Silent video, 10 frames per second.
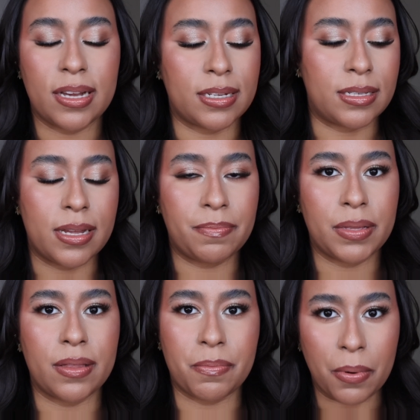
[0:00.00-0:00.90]

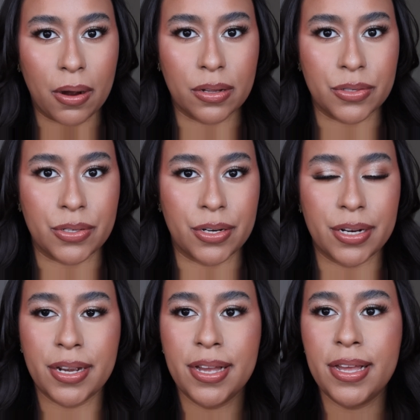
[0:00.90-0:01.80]
except the
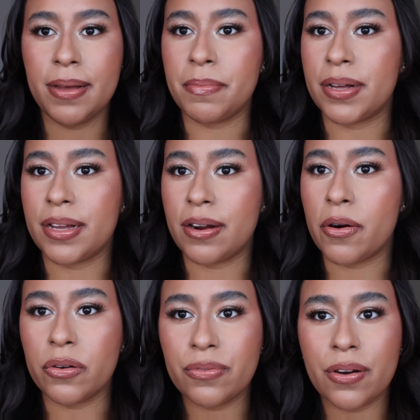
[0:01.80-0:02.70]
bronzer. But
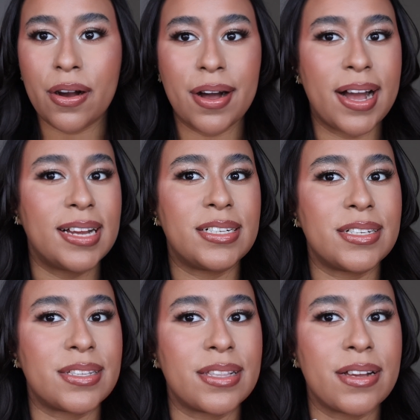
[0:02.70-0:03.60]
overall, I
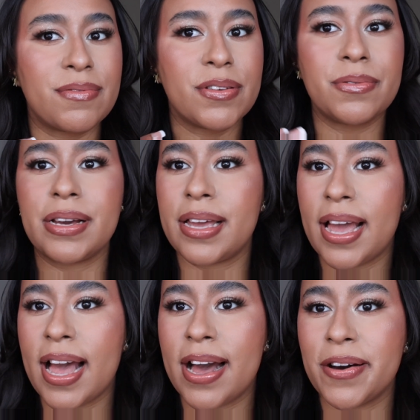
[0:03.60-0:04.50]
just love the way
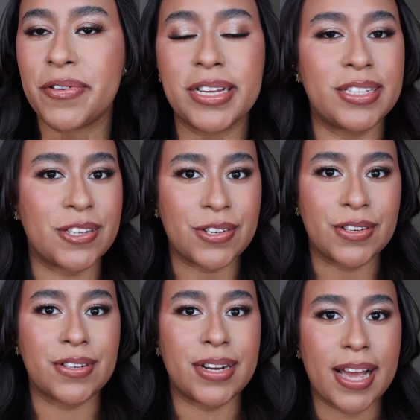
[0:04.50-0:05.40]
how it
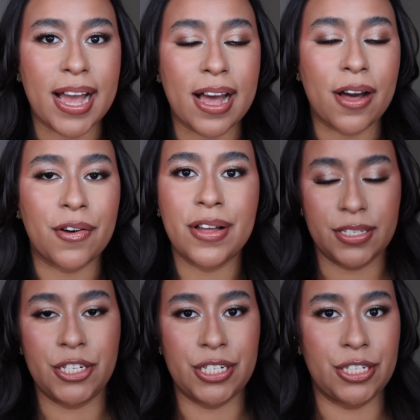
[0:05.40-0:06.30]
turned out.
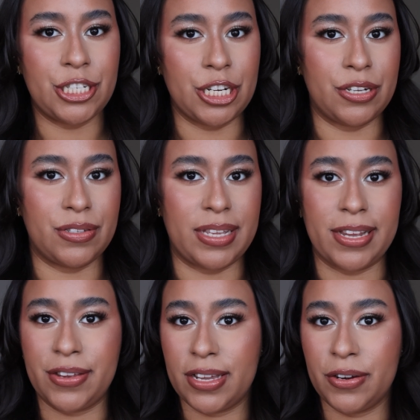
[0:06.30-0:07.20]
It just shows
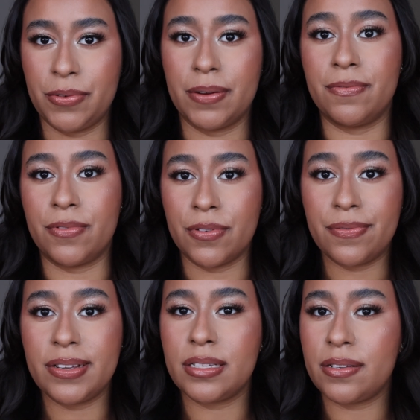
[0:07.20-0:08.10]
that you can do a full
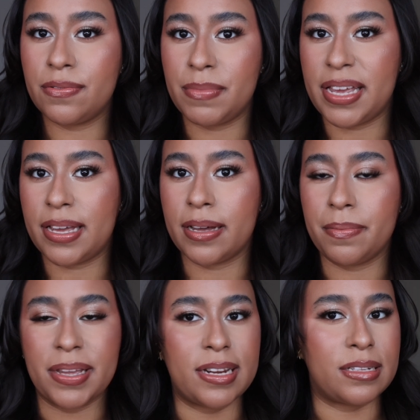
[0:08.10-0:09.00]
face of makeup
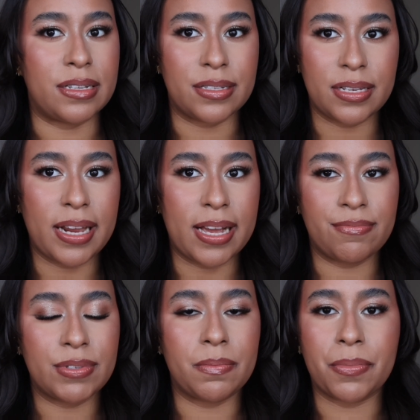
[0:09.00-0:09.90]
and it doesn't
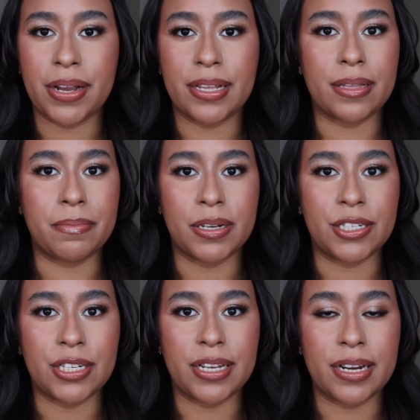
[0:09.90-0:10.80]
have to break the
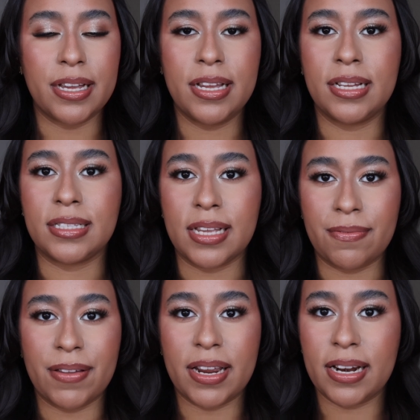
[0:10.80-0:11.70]
budget.
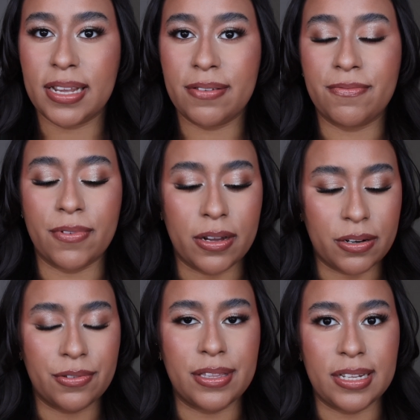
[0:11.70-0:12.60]
Definitely
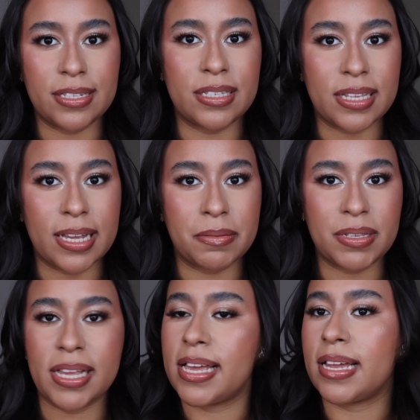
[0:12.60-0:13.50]
follow these
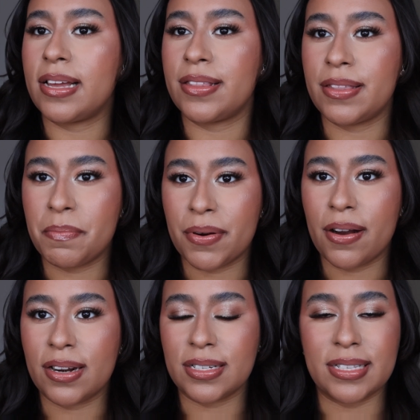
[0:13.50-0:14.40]
steps and the
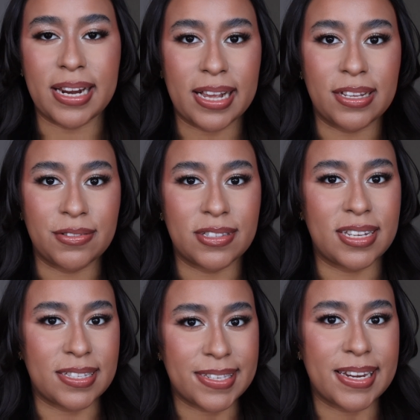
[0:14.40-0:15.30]
products that I used
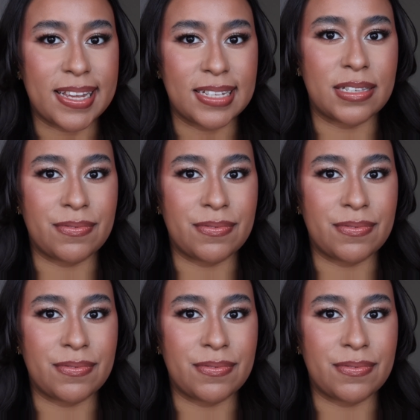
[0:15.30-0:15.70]
in today's